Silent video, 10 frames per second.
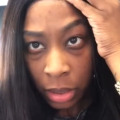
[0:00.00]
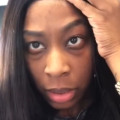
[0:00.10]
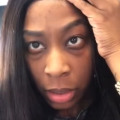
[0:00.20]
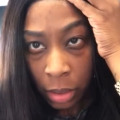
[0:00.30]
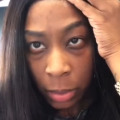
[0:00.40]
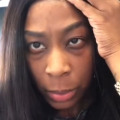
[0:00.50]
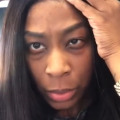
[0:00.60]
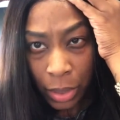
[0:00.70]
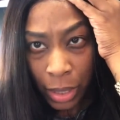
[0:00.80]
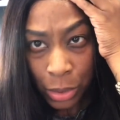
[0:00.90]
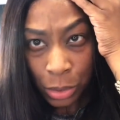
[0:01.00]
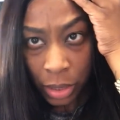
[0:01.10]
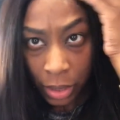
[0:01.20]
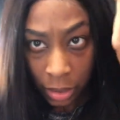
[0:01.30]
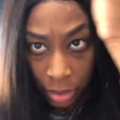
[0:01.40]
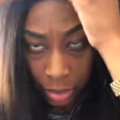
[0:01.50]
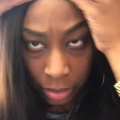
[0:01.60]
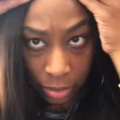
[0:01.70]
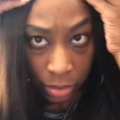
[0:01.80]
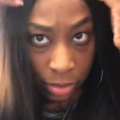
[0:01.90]
A little bit more natural
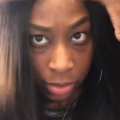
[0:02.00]
hairline.